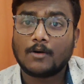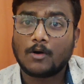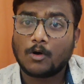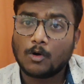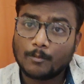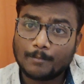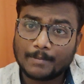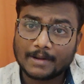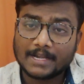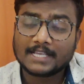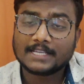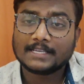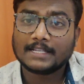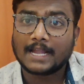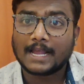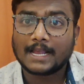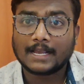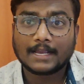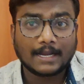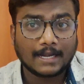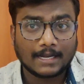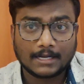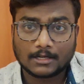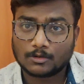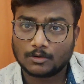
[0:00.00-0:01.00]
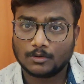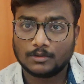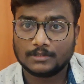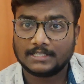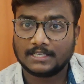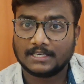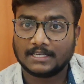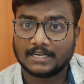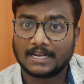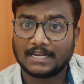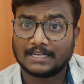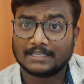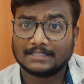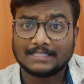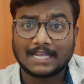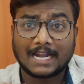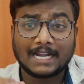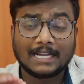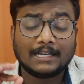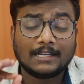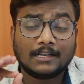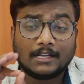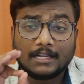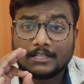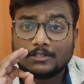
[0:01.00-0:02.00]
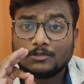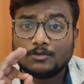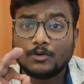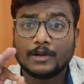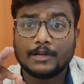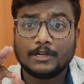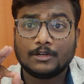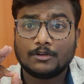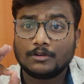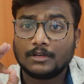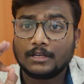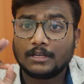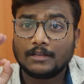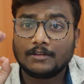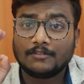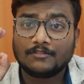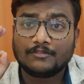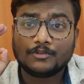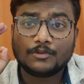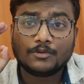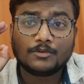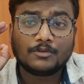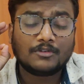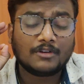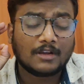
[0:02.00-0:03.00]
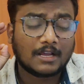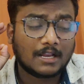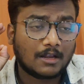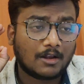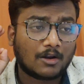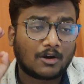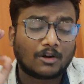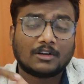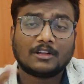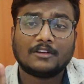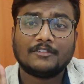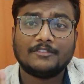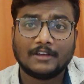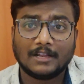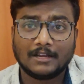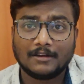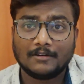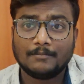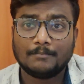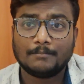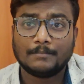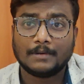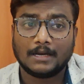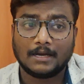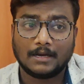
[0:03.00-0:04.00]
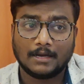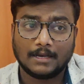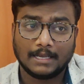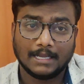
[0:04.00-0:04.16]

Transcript: opening rank and closing rank that is going to give you a lot of help uh,